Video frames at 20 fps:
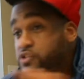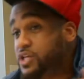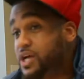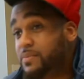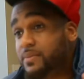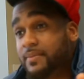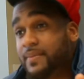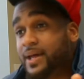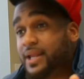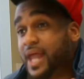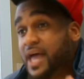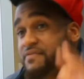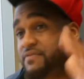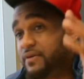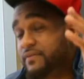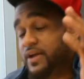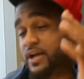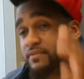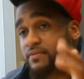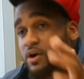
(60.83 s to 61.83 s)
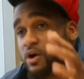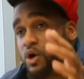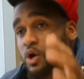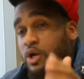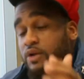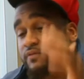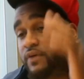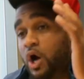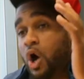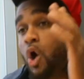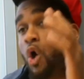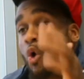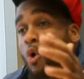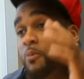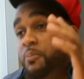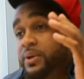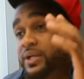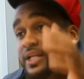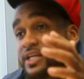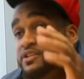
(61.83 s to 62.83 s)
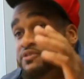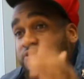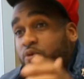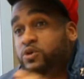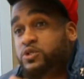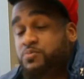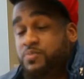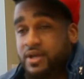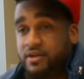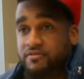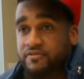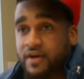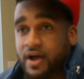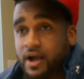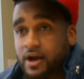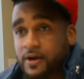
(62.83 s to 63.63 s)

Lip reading: time in my life I've ever heard of a whole police force being fired.